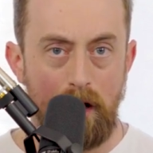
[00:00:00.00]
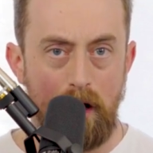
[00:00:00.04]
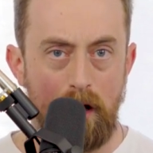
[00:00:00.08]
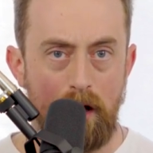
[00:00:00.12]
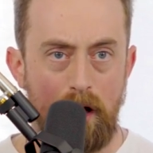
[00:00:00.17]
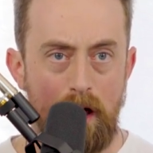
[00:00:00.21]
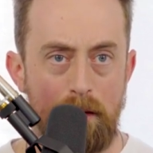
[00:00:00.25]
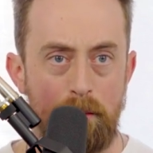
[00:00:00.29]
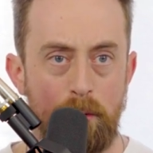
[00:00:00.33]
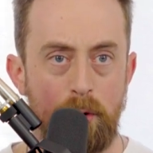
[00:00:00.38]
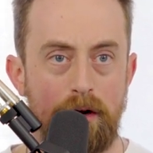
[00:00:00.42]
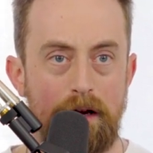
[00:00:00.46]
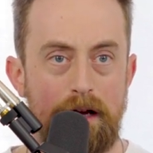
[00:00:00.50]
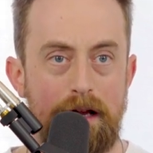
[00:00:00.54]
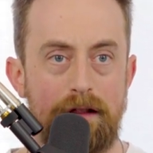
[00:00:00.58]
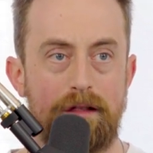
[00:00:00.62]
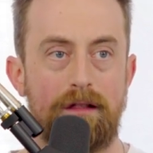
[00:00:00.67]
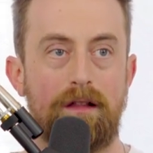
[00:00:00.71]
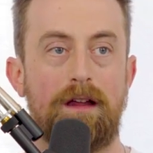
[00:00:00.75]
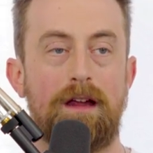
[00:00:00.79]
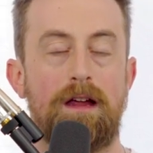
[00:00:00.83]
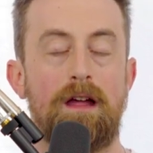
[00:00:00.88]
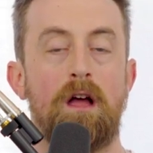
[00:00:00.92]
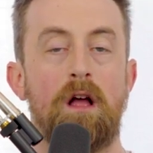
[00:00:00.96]
a lot more
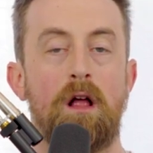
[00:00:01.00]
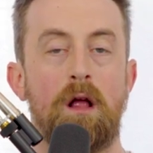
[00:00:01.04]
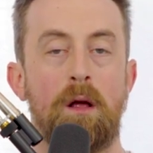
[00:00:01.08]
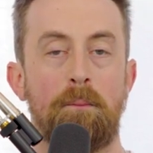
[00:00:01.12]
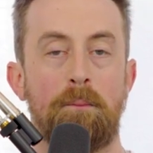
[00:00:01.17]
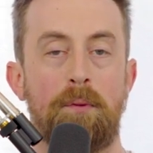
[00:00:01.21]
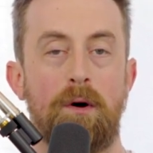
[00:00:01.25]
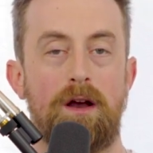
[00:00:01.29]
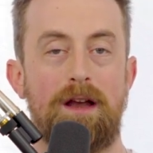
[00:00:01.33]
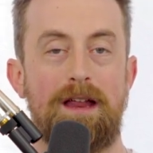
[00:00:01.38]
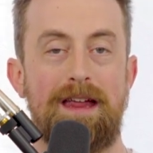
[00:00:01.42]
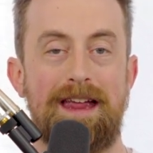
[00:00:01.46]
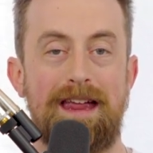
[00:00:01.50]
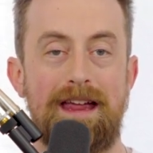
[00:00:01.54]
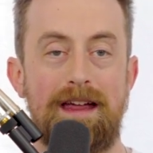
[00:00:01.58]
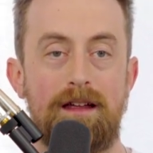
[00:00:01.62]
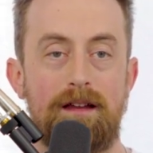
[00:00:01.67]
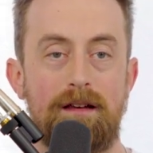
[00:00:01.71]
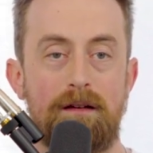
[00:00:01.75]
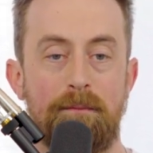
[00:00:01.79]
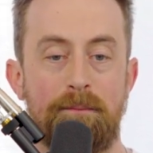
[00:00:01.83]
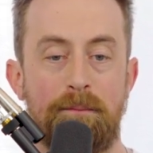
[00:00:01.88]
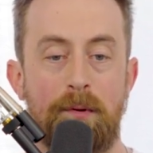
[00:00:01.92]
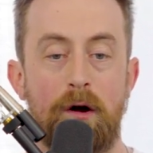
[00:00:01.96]
easily, but
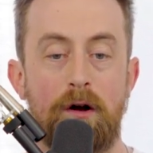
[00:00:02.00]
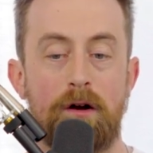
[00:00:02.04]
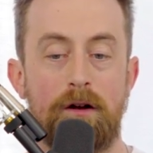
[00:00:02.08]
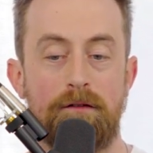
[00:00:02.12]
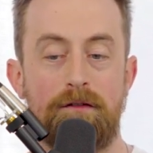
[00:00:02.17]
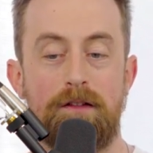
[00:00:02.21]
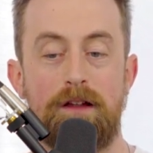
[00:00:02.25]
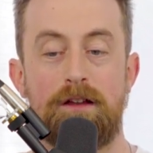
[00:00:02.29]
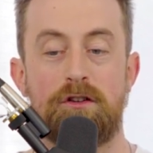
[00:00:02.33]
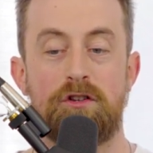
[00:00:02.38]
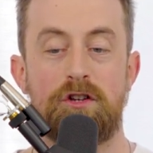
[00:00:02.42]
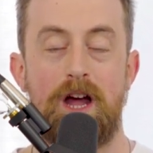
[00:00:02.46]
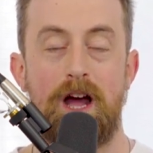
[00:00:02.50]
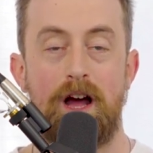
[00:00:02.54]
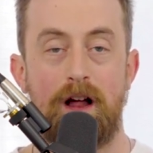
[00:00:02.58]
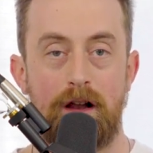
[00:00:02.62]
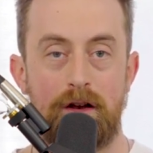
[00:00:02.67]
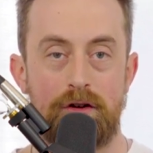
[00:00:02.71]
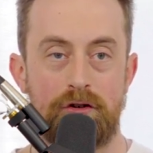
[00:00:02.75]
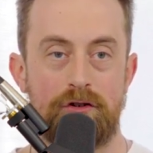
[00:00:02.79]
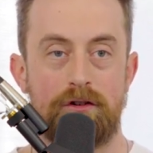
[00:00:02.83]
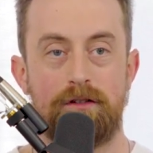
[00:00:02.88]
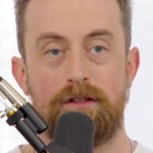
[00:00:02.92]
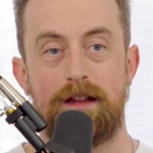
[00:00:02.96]
in part of the
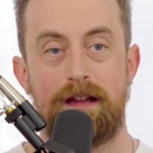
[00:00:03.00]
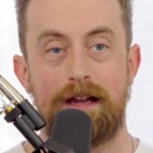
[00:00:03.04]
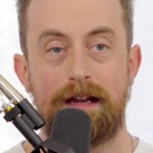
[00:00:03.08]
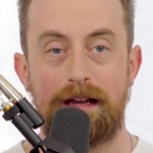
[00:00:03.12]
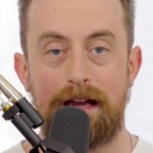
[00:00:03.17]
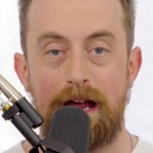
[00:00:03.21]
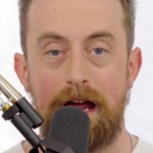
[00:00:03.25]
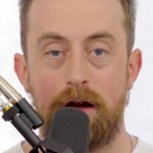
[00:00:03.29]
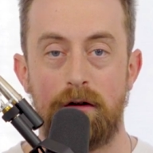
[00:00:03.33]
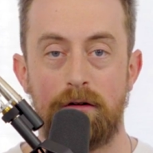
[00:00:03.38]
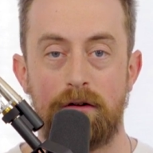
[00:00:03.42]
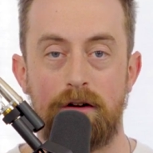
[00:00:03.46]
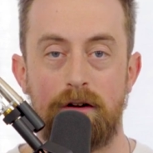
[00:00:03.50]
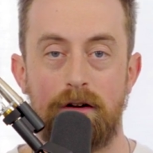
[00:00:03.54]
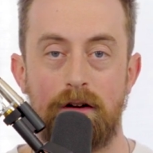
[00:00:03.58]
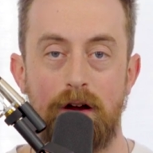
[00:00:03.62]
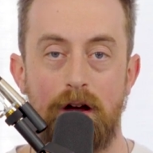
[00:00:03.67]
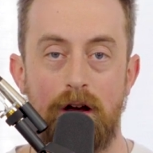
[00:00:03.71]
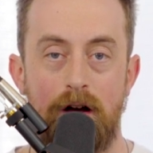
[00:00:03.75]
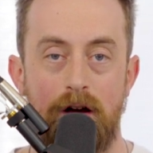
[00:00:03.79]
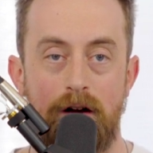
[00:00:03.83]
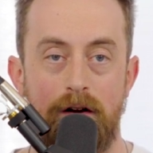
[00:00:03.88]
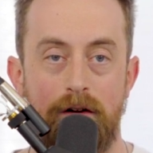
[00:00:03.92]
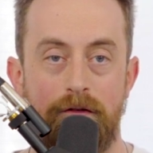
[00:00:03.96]
challenge or the
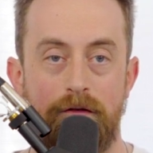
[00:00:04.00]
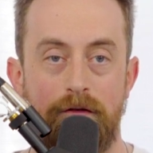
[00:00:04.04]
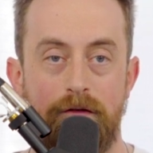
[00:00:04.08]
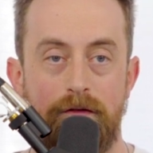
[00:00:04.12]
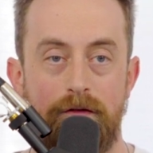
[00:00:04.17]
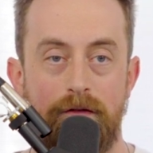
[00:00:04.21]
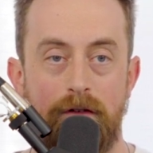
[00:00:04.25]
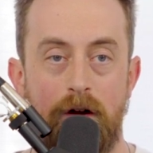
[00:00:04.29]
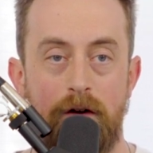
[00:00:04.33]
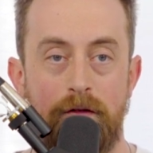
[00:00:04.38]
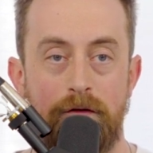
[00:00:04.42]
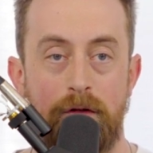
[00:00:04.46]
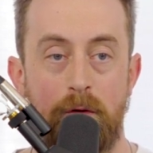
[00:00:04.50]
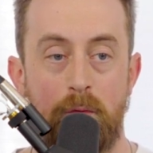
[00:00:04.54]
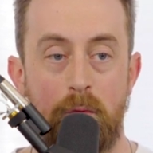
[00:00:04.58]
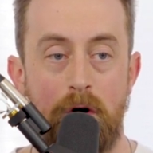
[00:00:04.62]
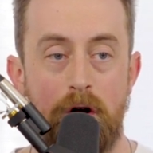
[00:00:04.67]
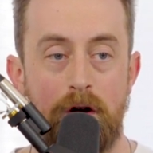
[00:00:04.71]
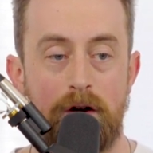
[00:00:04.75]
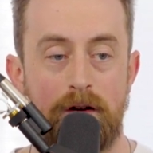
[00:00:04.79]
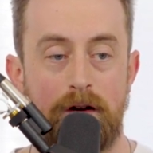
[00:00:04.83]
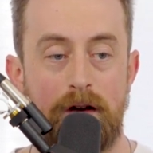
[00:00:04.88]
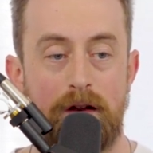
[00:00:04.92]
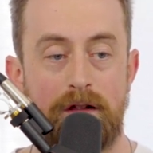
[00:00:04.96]
encounter of the
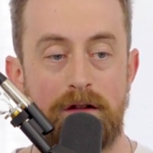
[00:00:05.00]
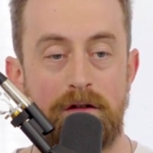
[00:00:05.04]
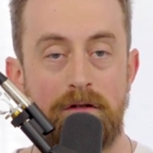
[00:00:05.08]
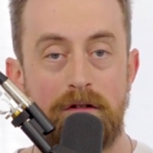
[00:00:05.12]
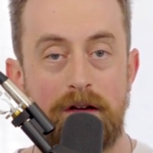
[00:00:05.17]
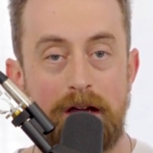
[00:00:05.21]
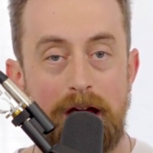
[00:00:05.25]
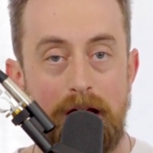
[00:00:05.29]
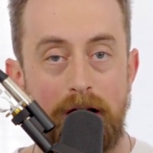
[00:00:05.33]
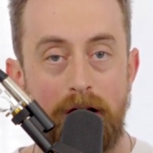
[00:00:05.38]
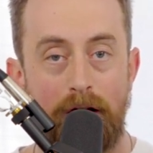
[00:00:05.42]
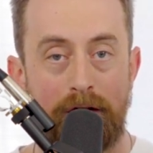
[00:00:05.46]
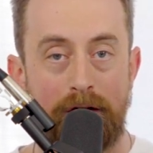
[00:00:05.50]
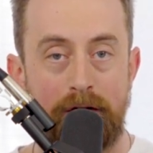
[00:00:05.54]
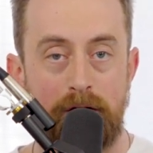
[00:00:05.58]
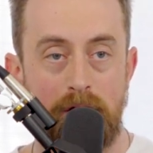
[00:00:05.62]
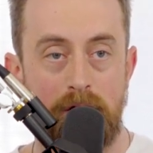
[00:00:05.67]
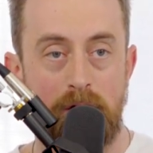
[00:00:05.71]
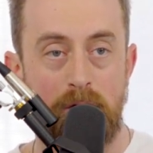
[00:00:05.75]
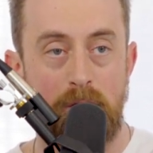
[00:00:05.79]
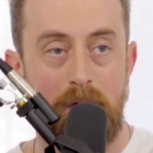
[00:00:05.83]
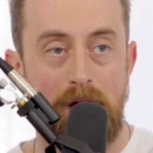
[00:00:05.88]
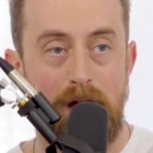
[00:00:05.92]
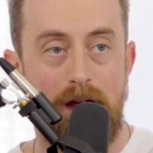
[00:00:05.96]
water is you get a
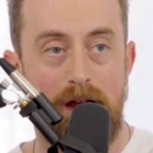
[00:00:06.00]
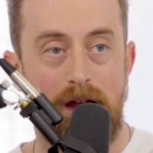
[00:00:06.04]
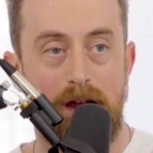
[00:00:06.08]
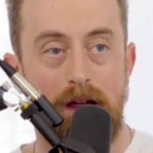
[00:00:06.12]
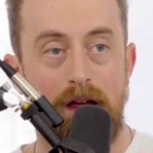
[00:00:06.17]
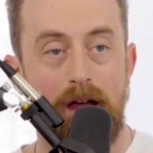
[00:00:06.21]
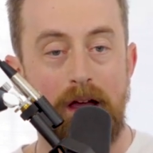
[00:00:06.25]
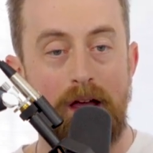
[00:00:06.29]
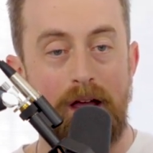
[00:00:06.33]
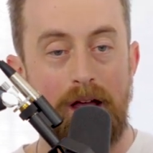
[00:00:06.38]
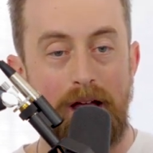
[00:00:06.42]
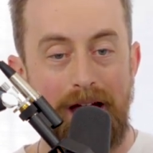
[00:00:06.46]
certain way,